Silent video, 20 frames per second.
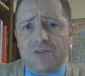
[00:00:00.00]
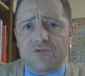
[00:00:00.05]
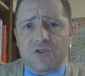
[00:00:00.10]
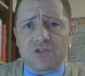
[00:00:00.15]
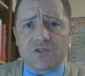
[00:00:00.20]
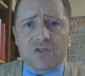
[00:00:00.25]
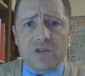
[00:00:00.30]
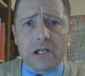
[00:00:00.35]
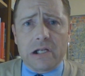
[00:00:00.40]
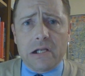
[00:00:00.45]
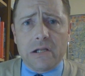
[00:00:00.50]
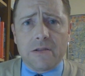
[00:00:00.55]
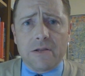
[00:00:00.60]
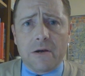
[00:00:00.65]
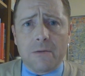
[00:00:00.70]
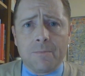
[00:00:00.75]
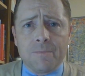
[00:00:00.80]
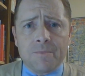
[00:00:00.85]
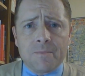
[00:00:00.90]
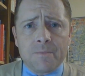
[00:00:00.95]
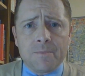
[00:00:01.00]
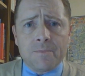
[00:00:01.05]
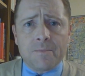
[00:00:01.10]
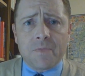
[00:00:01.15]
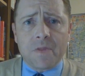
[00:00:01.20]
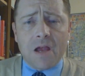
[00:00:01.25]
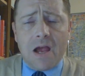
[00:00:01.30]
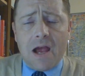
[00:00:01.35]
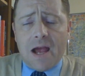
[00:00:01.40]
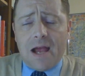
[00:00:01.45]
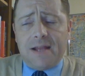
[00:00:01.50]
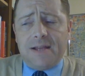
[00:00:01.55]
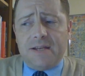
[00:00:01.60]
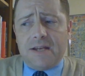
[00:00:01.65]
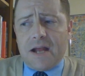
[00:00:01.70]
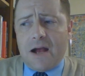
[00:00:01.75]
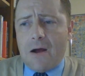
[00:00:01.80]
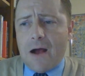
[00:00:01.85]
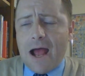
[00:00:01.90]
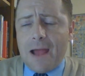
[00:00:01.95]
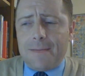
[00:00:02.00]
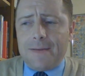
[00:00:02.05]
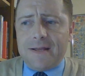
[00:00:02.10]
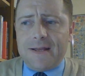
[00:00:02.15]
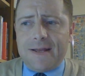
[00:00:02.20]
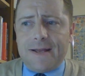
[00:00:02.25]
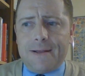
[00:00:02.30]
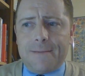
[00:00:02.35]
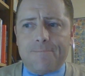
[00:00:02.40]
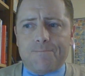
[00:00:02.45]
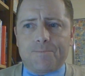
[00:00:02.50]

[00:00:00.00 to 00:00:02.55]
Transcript: just sitting in there. Uh, you know, I it,